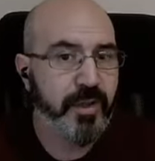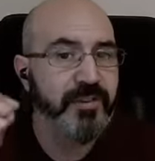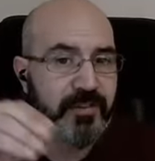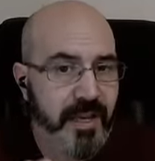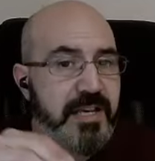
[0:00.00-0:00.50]
It
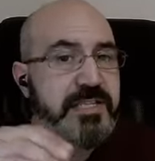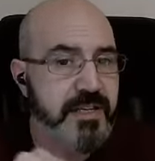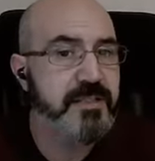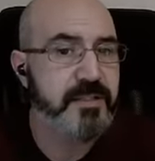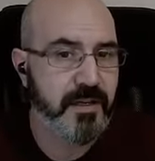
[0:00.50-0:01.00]
stays
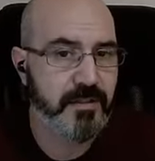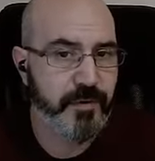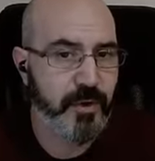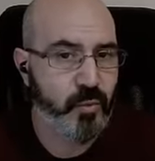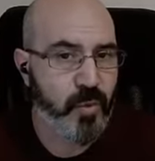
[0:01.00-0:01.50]
inside the
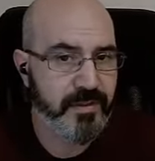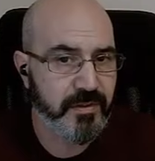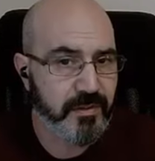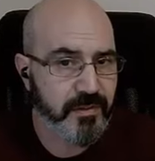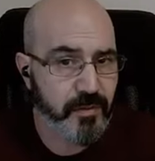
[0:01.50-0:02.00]
phone once
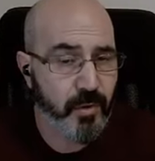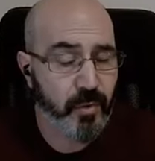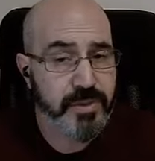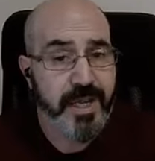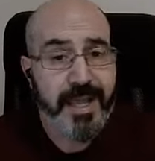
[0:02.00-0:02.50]
it's
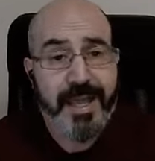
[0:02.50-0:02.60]
installed,